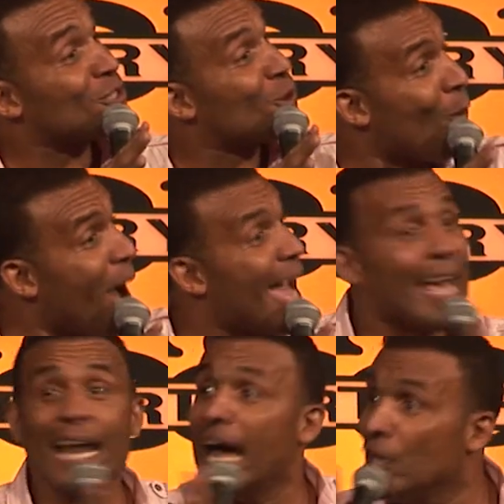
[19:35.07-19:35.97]
It's
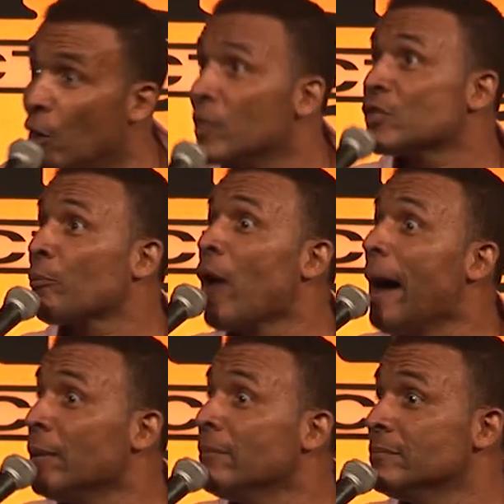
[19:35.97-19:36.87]
quiet. I know it's a
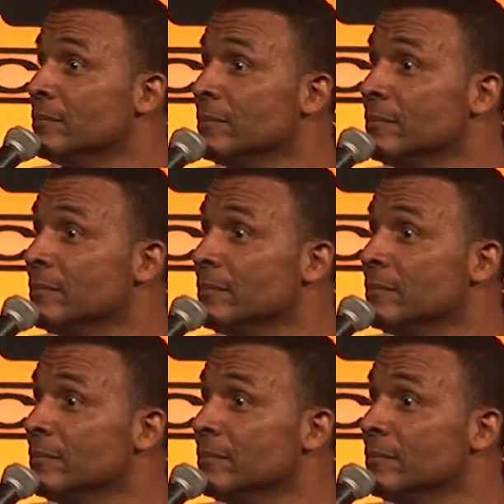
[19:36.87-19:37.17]
problem.